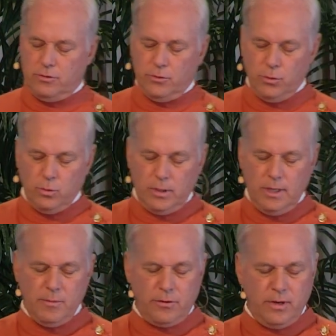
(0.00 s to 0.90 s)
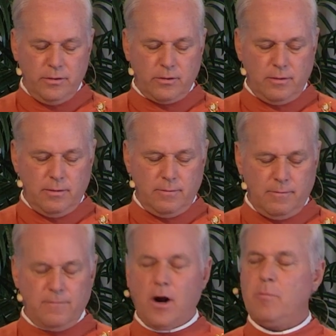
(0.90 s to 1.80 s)
to immigrant
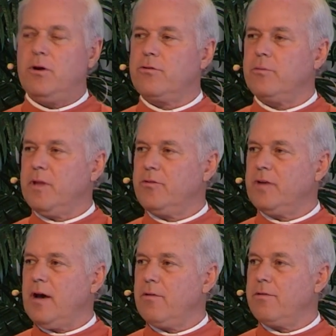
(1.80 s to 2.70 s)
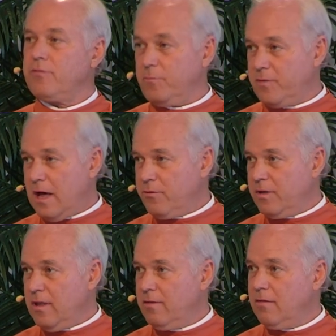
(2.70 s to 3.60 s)
farmers from the South, from
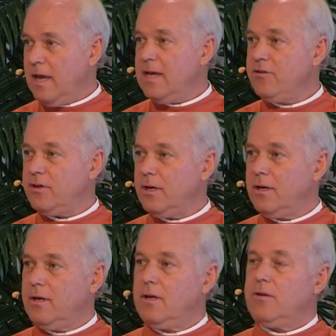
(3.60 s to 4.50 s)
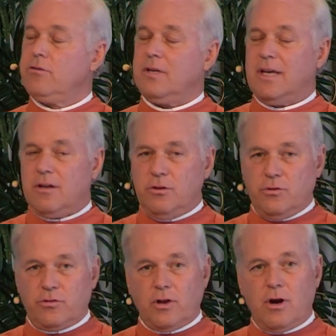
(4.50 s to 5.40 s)
Southeast Asia, to get a
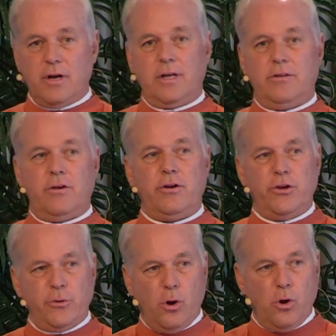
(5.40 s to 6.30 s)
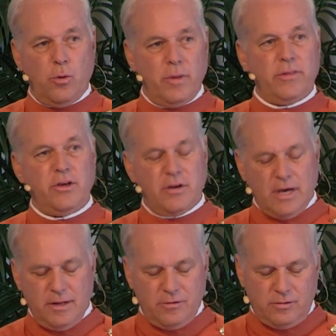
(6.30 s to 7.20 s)
new start in their new home in the
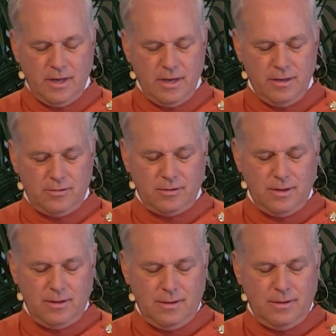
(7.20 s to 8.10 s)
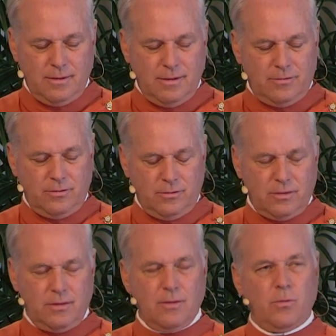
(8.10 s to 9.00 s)
United States. This
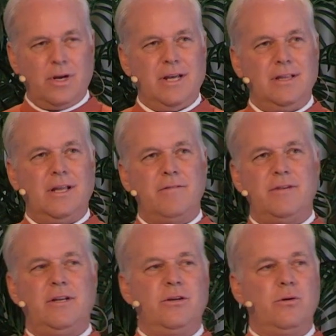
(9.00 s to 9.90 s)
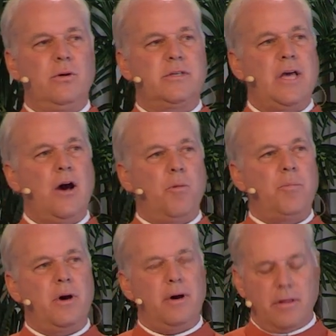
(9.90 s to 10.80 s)
is what he loved to do, is
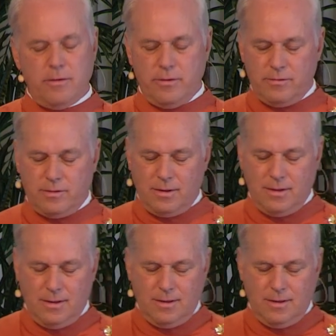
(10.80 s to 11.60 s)
help others.